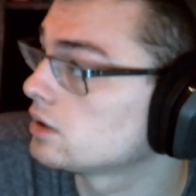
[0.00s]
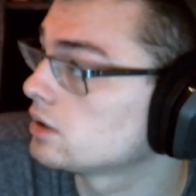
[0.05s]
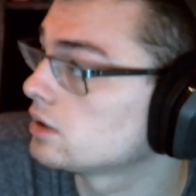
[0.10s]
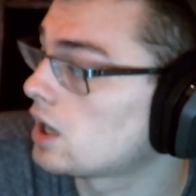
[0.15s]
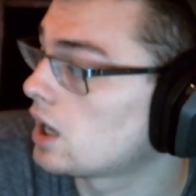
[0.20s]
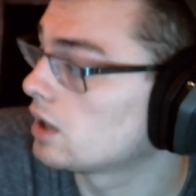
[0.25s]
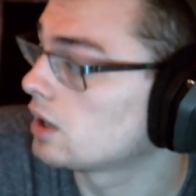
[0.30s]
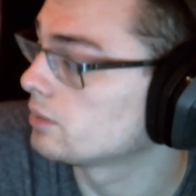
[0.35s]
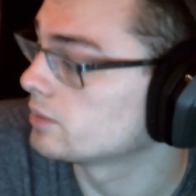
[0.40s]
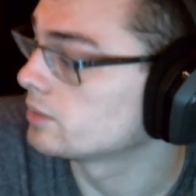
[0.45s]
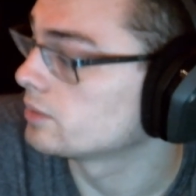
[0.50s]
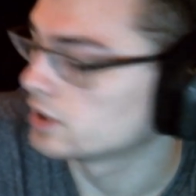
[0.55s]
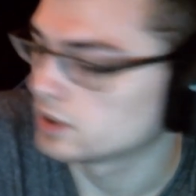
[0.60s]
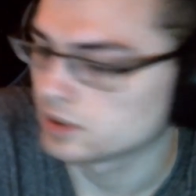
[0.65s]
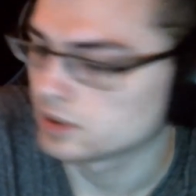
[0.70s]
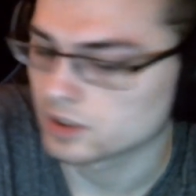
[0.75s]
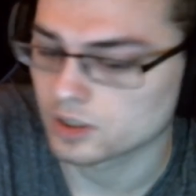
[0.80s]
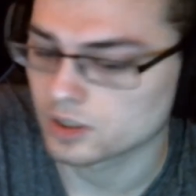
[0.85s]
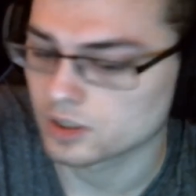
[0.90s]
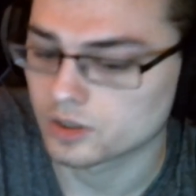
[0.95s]
I'll
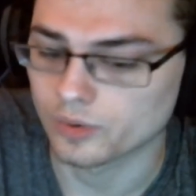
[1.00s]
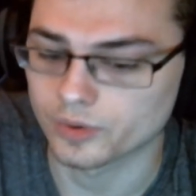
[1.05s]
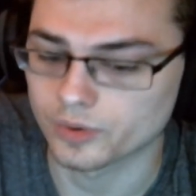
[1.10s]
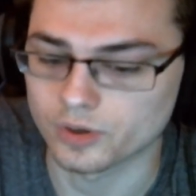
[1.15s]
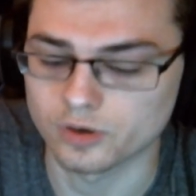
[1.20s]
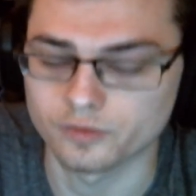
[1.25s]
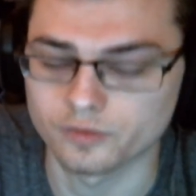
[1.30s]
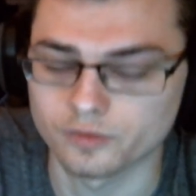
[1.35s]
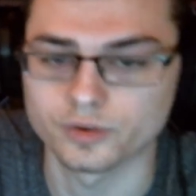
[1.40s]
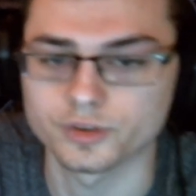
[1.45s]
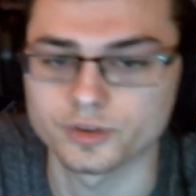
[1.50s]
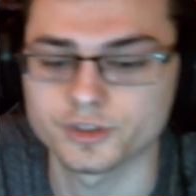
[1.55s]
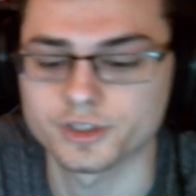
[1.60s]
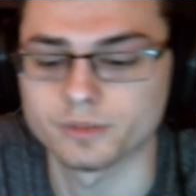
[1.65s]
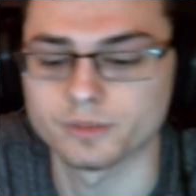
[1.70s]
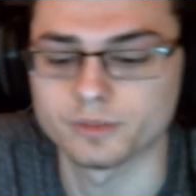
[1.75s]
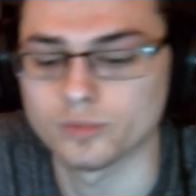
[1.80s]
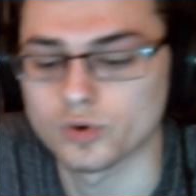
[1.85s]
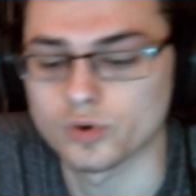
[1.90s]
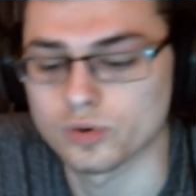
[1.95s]
be going over
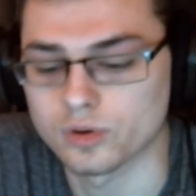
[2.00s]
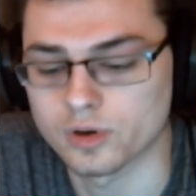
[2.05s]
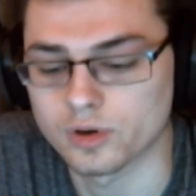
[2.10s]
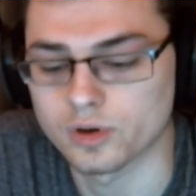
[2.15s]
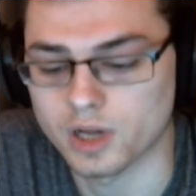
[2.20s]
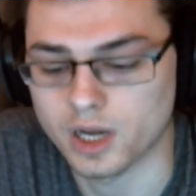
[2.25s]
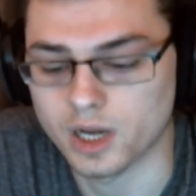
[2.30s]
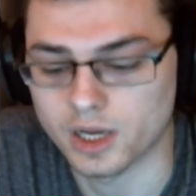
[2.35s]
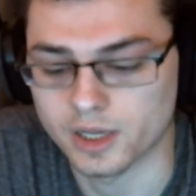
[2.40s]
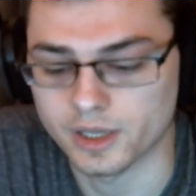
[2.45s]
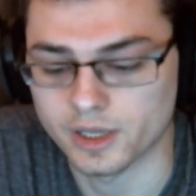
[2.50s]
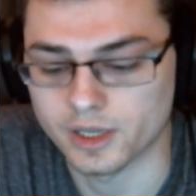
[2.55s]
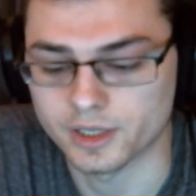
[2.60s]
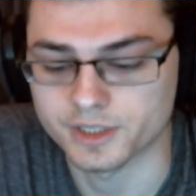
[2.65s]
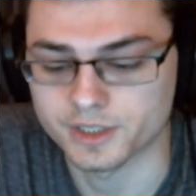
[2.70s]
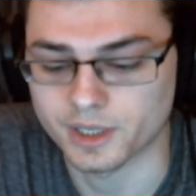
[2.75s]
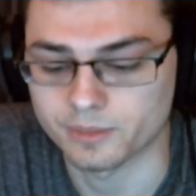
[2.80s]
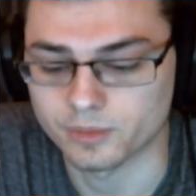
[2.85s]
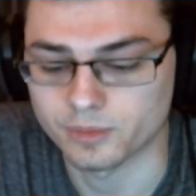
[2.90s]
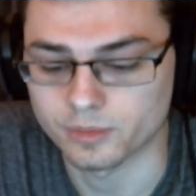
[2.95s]
some more
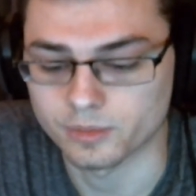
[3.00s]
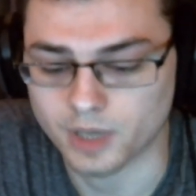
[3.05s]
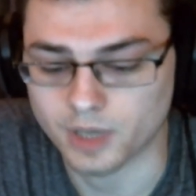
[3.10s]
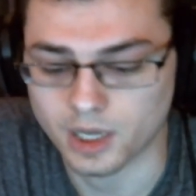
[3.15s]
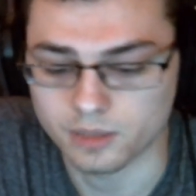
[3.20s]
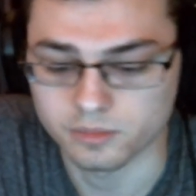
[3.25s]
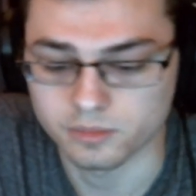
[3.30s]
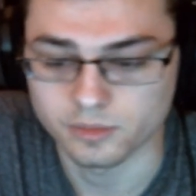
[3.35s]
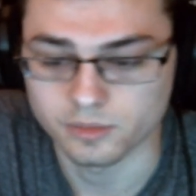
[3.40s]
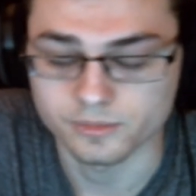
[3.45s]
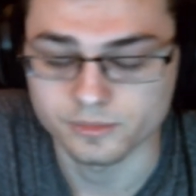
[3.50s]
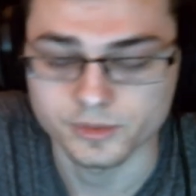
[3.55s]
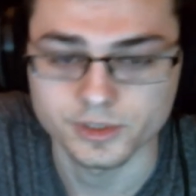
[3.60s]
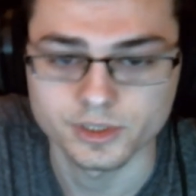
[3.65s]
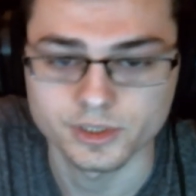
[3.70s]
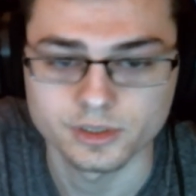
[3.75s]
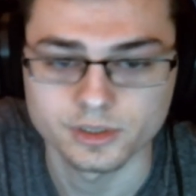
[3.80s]
example problems